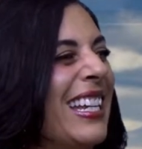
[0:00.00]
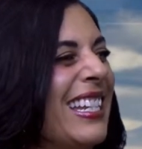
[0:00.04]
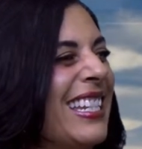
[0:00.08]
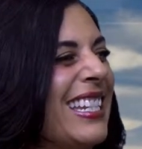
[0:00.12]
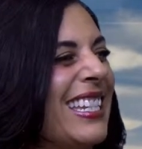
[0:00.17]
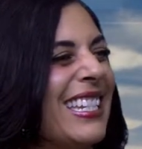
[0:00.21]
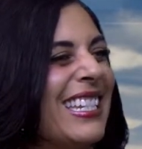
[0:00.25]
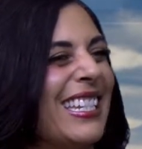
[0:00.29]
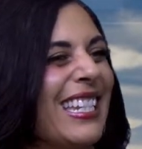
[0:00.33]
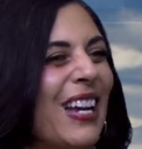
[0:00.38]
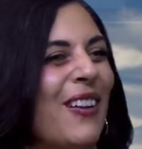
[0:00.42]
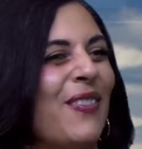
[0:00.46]

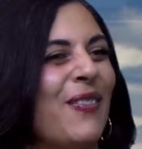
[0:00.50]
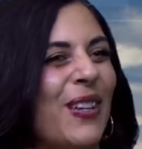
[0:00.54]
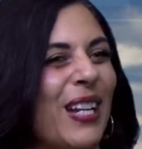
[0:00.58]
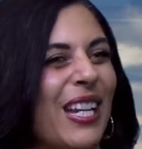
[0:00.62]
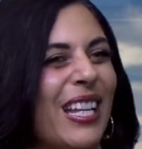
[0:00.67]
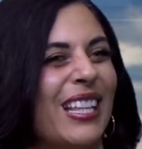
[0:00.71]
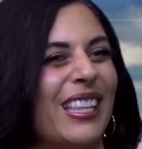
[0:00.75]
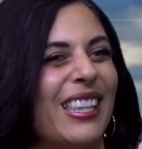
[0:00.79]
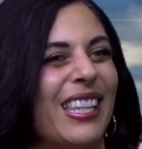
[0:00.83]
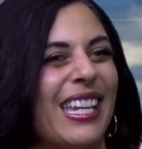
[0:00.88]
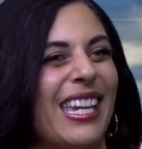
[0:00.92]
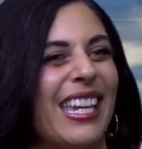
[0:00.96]
it's
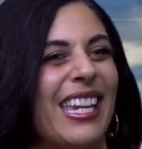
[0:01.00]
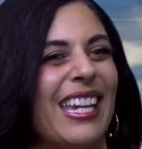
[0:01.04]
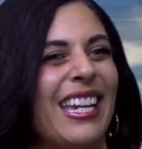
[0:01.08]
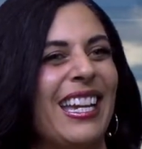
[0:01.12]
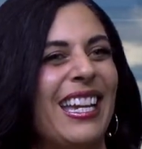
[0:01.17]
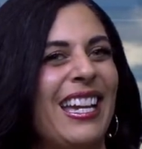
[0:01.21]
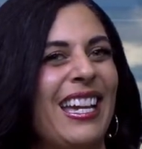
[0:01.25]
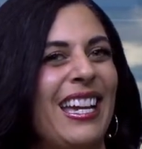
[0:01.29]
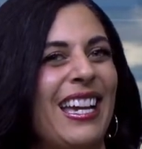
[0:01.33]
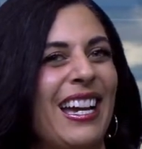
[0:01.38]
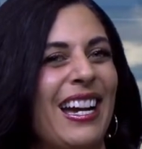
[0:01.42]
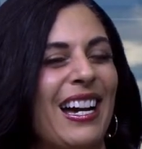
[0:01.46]
definitely
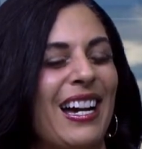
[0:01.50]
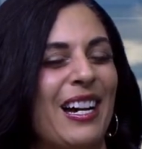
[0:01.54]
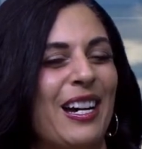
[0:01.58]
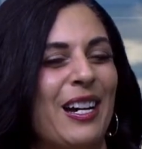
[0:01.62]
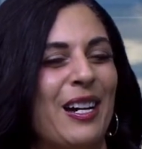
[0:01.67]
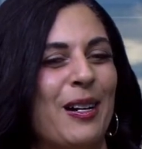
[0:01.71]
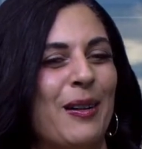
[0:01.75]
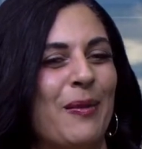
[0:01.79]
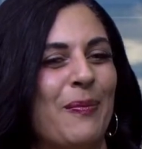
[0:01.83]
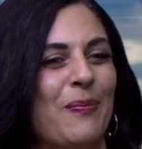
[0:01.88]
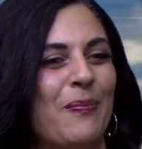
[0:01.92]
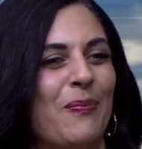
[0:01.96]

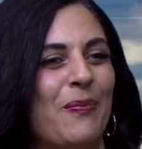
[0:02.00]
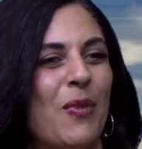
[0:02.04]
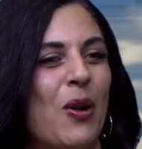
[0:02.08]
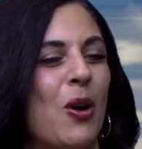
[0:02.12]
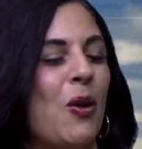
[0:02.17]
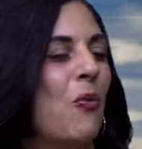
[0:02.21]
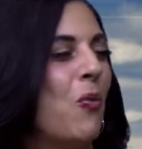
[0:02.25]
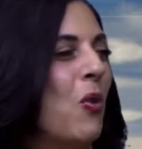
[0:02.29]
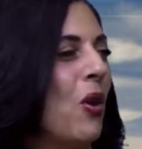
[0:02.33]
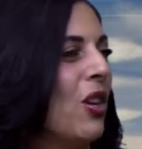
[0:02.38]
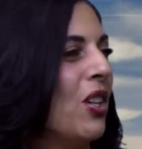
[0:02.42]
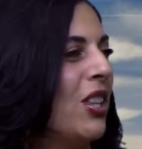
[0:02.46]
um,
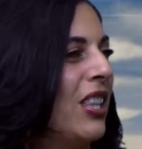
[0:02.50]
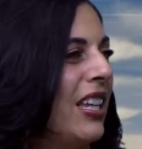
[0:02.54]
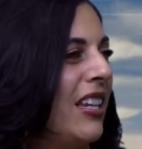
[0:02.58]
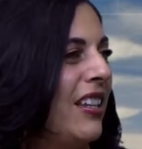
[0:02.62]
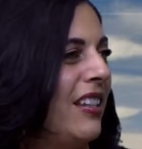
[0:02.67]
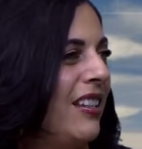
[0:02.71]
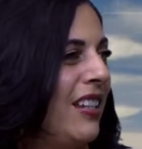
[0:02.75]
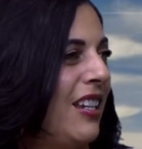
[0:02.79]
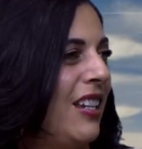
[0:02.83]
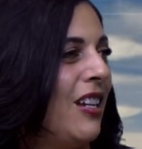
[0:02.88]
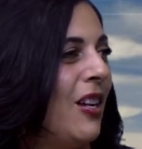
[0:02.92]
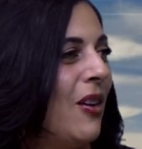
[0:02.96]
worth it,
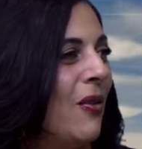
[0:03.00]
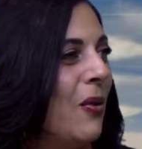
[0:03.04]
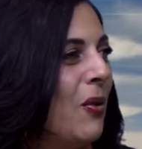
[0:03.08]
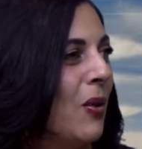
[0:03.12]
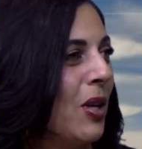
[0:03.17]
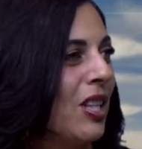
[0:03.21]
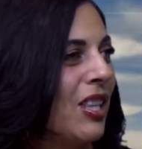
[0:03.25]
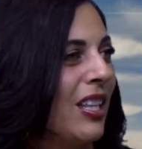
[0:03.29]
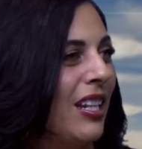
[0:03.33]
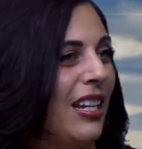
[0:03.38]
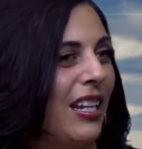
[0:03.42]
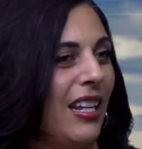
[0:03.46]
you know,
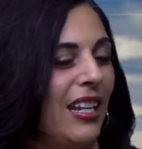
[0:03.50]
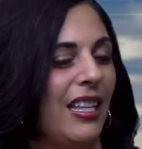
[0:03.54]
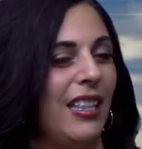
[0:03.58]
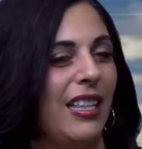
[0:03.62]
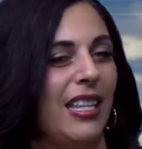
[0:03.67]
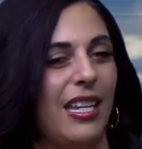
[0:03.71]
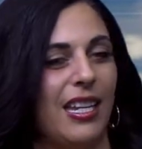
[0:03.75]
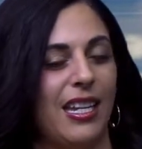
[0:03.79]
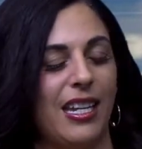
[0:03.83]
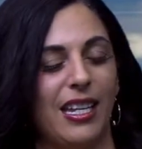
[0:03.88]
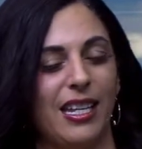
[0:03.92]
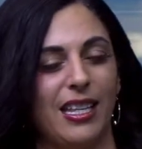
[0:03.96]
worth it in
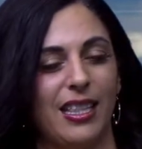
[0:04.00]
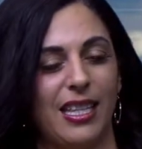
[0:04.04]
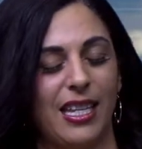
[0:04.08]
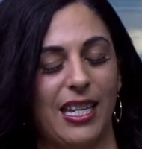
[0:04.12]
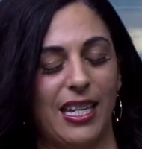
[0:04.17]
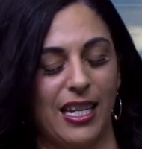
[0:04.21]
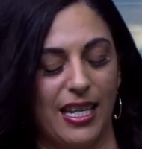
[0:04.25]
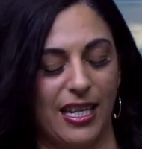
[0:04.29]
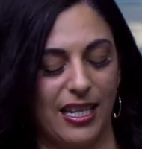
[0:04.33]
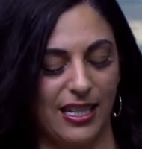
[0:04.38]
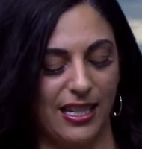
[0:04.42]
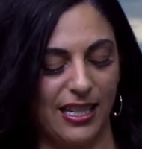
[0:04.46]
the in
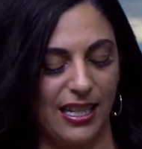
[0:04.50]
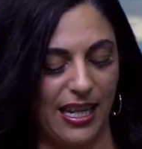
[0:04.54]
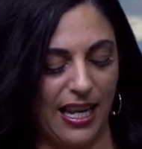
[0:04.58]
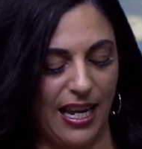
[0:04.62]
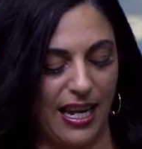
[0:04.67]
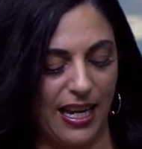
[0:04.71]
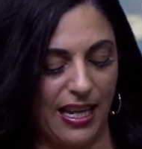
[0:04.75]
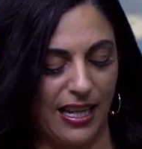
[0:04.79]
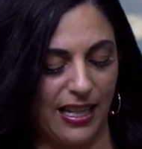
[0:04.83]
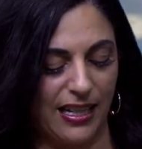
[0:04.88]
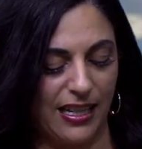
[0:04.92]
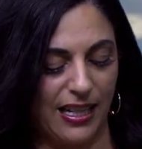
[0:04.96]
the end.
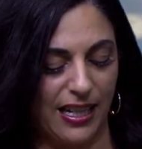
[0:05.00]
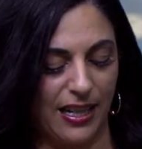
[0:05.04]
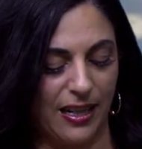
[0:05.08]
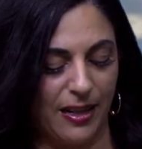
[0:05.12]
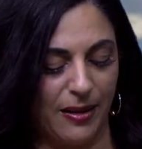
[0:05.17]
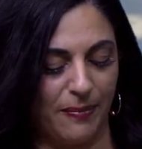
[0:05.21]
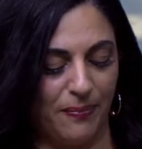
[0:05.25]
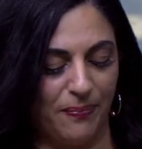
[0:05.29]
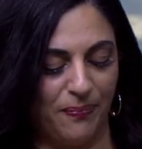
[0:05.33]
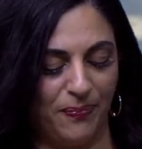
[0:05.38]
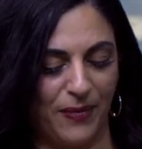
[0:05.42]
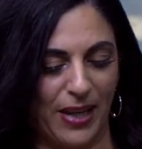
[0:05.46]
And, right.
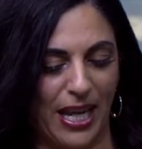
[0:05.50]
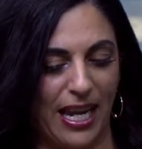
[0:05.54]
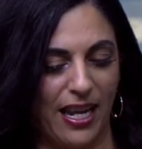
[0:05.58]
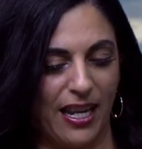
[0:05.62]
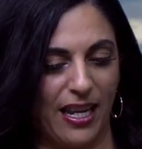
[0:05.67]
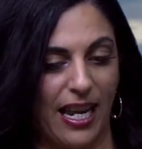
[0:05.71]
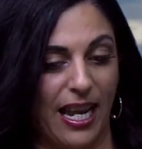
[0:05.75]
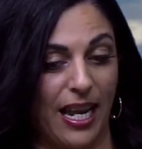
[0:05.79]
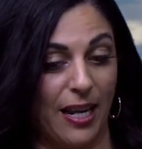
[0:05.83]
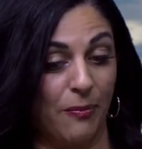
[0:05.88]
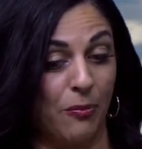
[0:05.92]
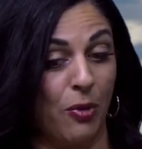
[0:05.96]
um,
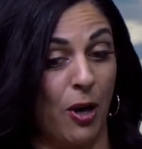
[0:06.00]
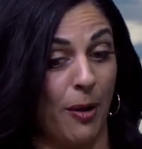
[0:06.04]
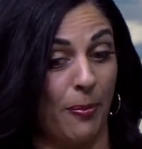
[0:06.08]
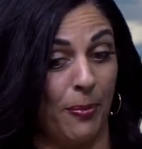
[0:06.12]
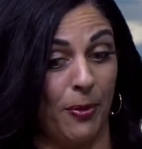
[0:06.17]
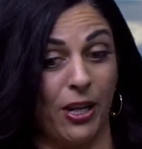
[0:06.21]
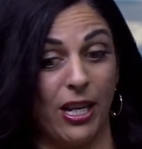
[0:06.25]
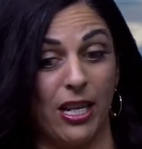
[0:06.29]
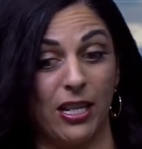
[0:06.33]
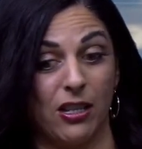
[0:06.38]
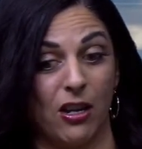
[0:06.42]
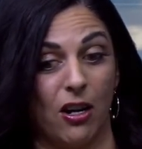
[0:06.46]
and, and
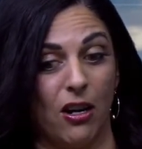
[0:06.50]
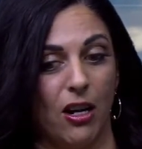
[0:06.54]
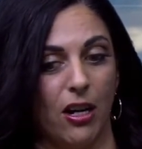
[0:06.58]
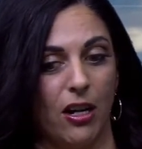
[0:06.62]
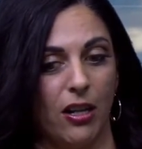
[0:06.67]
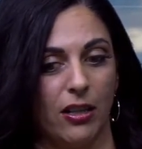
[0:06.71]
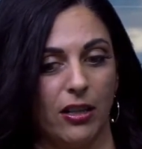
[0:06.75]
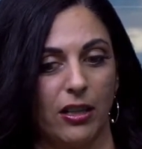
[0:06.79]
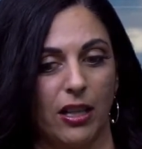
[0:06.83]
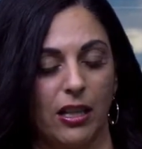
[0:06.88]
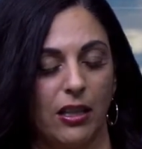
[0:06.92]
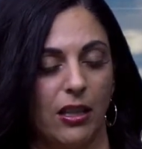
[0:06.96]
properties
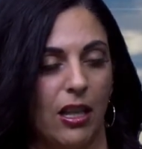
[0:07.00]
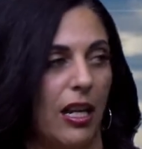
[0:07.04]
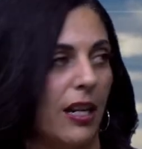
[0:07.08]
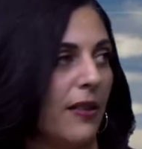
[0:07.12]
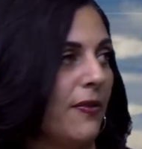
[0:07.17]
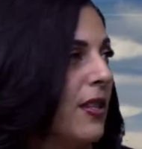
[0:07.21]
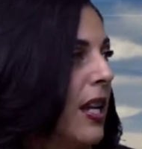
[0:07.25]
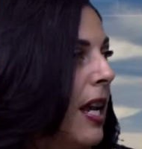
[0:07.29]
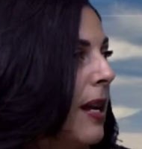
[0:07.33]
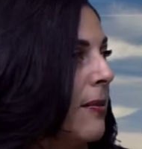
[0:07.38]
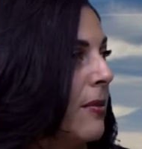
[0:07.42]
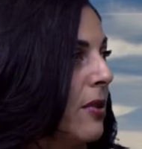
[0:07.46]
are a lot
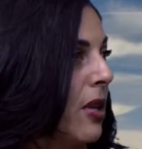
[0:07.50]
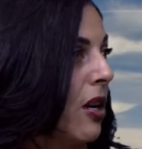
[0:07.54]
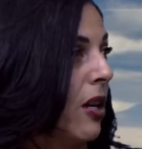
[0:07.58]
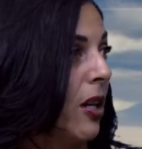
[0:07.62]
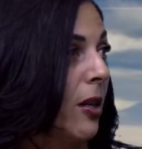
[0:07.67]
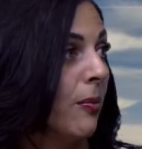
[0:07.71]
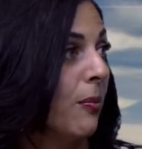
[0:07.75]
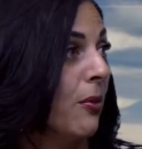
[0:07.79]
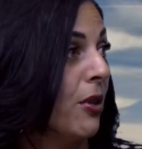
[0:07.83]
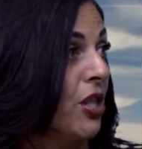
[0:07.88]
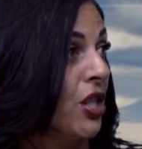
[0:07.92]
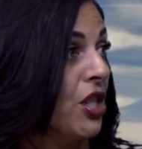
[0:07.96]
of times are
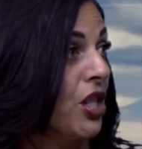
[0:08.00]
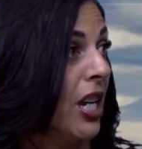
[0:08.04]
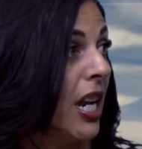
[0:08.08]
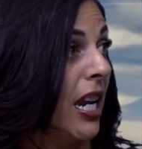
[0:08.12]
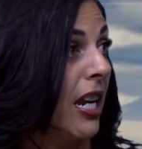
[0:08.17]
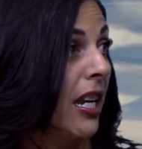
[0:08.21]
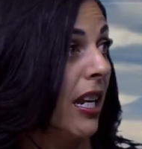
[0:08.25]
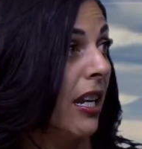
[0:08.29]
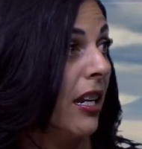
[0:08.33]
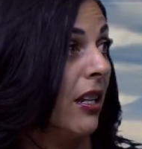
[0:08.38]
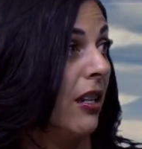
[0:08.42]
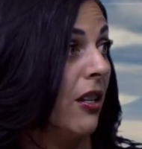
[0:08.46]

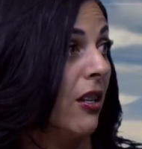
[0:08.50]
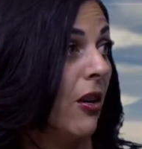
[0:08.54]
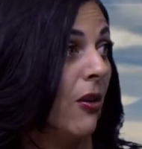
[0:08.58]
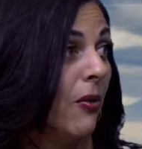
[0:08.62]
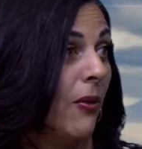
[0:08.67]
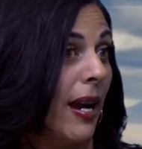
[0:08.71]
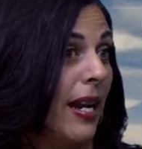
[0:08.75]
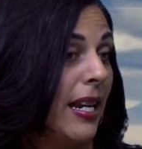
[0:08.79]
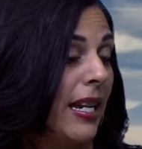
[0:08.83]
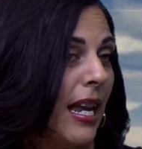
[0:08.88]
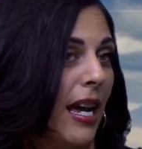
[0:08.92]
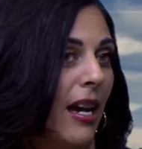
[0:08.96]
appreciating, you know,
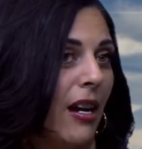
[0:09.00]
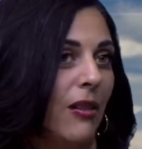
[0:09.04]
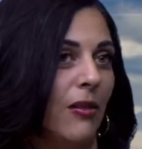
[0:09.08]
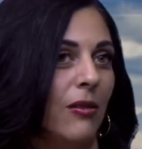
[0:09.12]
right now.